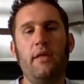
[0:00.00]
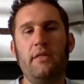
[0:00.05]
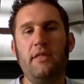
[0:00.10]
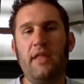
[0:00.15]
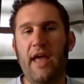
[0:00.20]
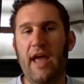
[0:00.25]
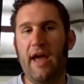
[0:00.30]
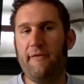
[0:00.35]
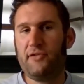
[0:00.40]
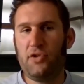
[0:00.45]
They
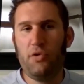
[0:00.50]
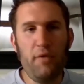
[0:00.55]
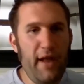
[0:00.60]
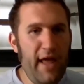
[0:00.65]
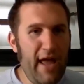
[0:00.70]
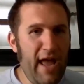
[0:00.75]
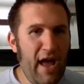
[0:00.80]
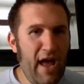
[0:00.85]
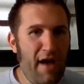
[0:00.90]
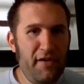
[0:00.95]
have
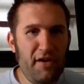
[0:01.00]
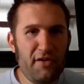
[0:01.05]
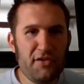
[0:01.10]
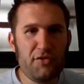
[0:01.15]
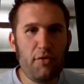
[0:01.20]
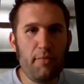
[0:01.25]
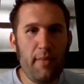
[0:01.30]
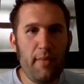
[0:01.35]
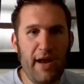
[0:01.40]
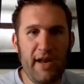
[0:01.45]
2.5 years
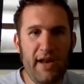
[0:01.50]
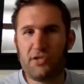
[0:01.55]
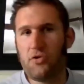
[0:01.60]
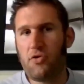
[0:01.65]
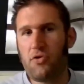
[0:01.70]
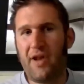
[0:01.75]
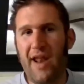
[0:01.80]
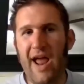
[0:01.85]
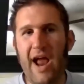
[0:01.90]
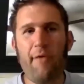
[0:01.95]
remaining, so
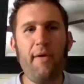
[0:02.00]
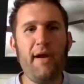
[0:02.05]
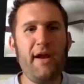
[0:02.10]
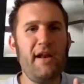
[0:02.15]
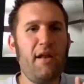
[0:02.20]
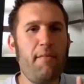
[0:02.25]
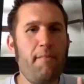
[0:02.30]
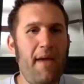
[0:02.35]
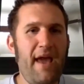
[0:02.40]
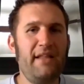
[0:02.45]
they're not ready
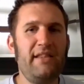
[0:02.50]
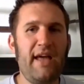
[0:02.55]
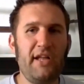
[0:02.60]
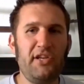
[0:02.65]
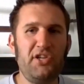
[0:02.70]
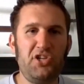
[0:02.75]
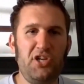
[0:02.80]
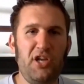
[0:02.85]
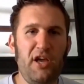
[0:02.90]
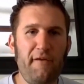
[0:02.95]
to make that
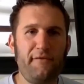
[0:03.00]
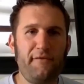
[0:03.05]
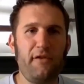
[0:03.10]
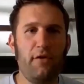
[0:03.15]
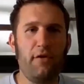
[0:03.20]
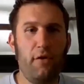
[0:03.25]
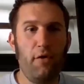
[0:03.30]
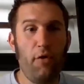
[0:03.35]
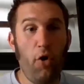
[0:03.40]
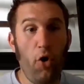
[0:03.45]
shift
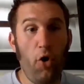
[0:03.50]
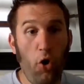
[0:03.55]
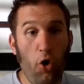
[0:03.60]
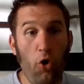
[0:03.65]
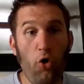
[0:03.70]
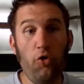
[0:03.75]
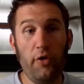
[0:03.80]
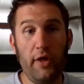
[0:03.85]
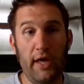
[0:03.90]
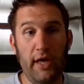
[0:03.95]

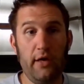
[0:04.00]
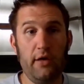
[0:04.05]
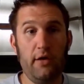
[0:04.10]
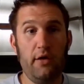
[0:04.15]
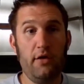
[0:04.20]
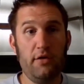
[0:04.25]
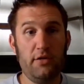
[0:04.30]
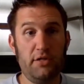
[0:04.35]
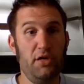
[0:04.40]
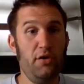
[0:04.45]
wholly
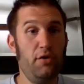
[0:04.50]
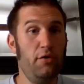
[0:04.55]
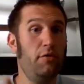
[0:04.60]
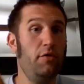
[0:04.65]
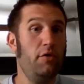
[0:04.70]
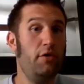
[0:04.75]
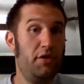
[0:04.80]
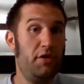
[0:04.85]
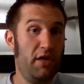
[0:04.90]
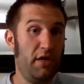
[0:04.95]

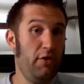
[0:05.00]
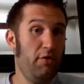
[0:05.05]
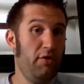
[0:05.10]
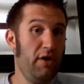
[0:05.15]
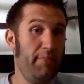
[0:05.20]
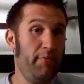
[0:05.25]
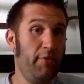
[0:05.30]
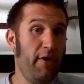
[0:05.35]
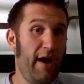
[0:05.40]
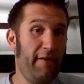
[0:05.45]
to the
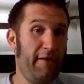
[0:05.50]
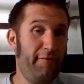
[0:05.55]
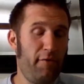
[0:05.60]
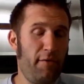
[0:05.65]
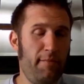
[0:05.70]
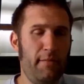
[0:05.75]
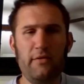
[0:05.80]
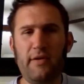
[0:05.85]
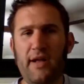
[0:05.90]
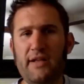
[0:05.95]
annuity platform.
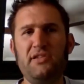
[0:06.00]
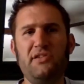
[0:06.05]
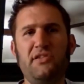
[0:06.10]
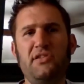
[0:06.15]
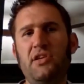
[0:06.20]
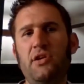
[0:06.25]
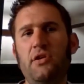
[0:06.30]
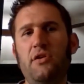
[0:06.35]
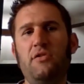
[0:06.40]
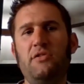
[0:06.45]
Now let's just
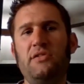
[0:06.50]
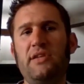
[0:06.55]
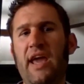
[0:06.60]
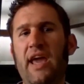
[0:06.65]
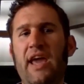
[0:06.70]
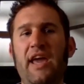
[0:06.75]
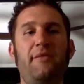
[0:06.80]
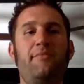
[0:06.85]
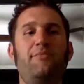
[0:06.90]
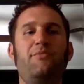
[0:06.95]
use
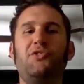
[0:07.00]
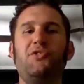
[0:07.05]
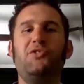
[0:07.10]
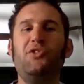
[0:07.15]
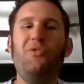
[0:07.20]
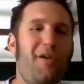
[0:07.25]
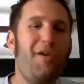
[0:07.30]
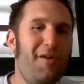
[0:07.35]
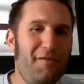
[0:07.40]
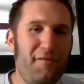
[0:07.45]
a
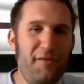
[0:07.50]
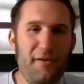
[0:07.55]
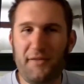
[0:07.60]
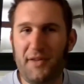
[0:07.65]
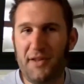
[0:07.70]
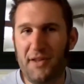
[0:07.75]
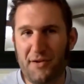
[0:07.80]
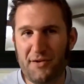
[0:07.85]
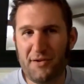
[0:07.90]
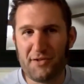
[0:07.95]

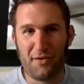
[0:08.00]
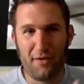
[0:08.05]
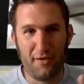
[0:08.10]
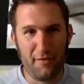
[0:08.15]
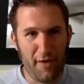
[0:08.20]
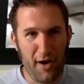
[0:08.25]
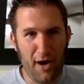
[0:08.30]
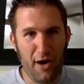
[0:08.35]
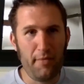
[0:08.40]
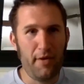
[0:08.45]
250 user
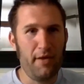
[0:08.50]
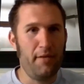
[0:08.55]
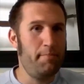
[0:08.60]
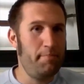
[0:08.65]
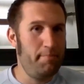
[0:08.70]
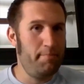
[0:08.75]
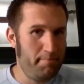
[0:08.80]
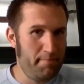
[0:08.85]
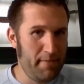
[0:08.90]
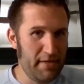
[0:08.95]
environment,
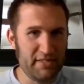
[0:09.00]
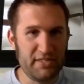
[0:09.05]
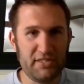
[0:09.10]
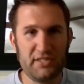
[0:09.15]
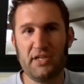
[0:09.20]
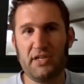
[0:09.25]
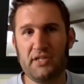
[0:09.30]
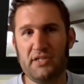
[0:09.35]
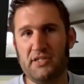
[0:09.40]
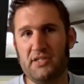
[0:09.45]
business
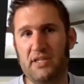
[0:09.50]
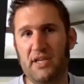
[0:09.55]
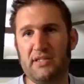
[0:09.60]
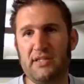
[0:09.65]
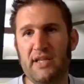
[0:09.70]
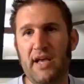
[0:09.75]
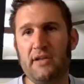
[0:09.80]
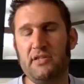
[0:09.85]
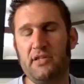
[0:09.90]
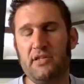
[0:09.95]
edition
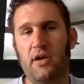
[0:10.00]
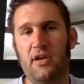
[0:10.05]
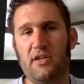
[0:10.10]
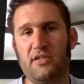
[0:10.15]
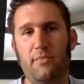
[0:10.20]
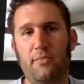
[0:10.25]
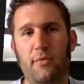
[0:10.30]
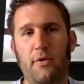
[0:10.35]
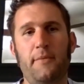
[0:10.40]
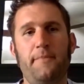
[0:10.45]
6,000
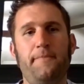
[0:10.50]
customer.